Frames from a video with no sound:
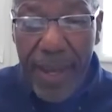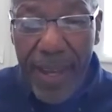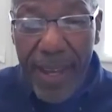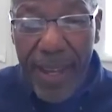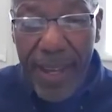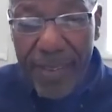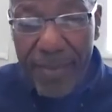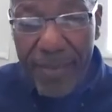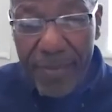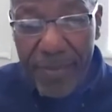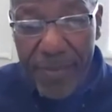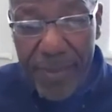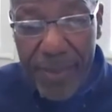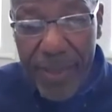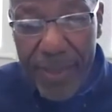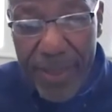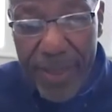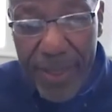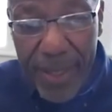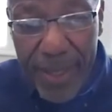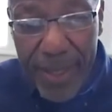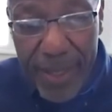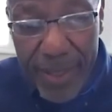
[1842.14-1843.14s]
um,
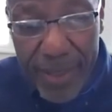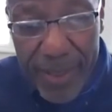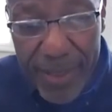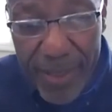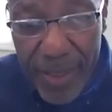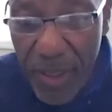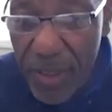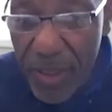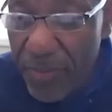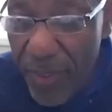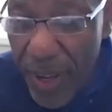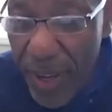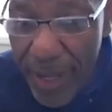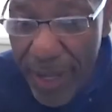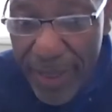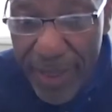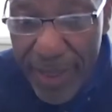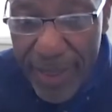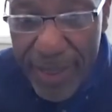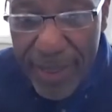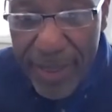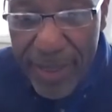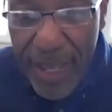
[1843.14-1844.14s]
the youth
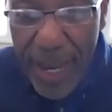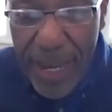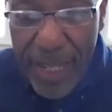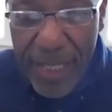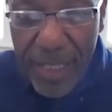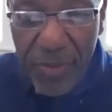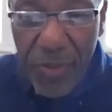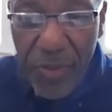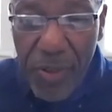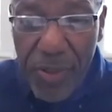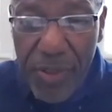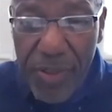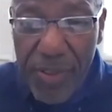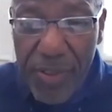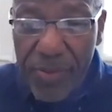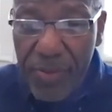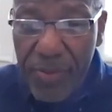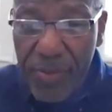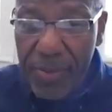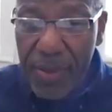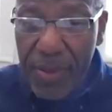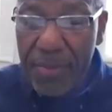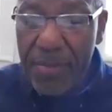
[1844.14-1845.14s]
violence task
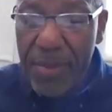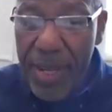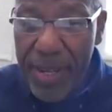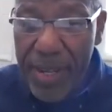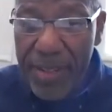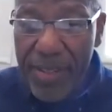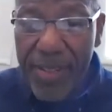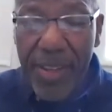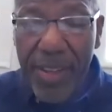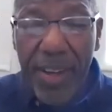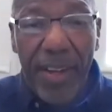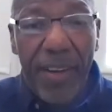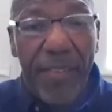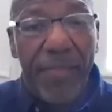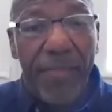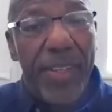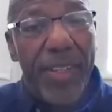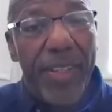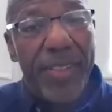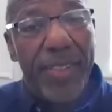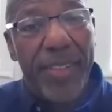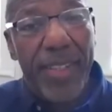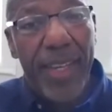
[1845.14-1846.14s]
force from the mayor's
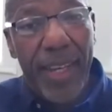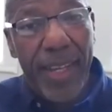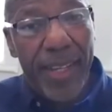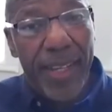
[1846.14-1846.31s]
office,